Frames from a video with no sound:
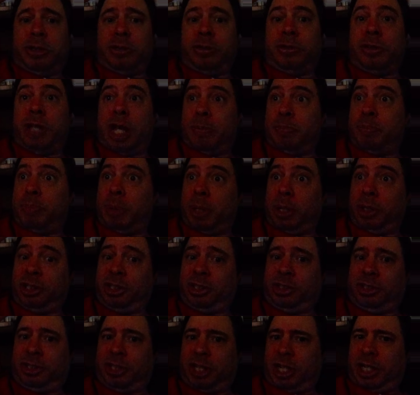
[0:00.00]

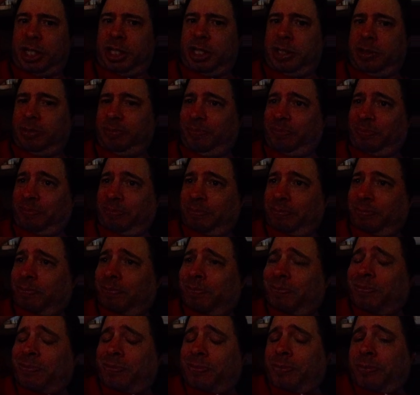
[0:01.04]
debuts tonight.
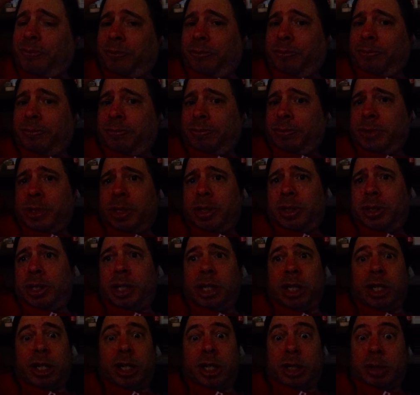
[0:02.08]

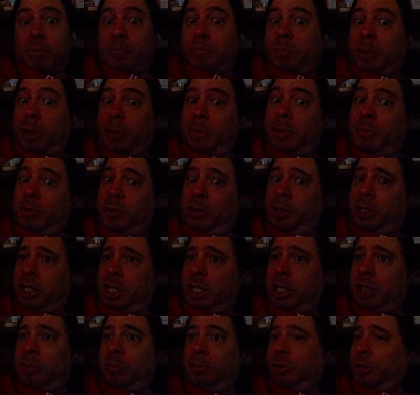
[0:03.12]
And probably more to
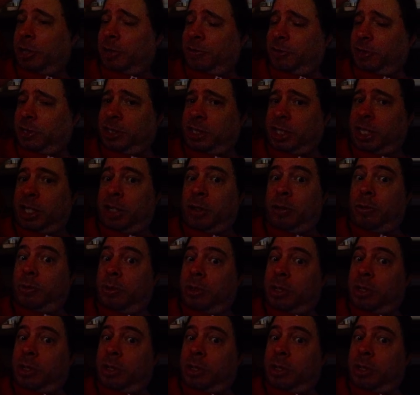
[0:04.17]
come. We'll have to see if